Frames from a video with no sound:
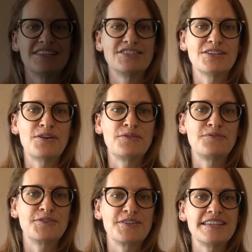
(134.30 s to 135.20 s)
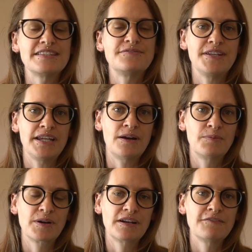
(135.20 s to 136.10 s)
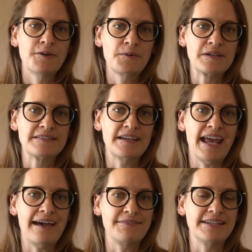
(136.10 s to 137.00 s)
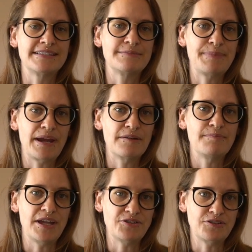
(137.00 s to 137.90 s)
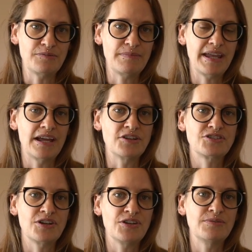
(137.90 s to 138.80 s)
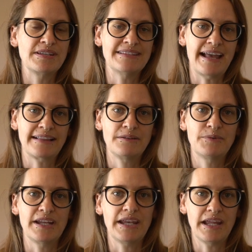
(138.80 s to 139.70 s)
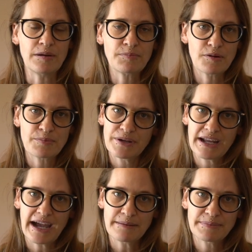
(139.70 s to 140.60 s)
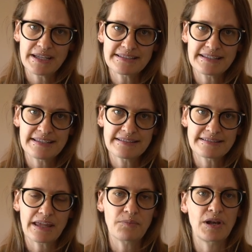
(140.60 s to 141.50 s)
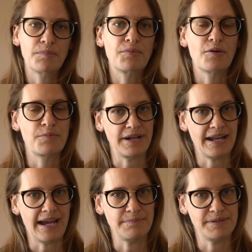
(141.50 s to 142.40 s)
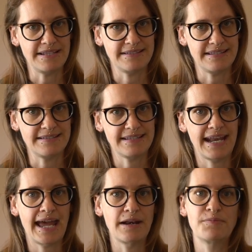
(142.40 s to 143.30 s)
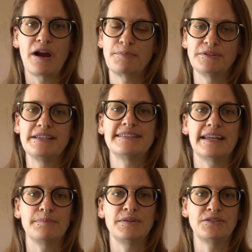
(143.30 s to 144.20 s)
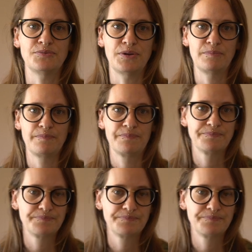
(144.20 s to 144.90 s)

So for this video, we're going to focus on having a spare bedroom, and I'll show you exactly what an inappropriate hide place is and what appropriate hide place is and how to properly set up this room.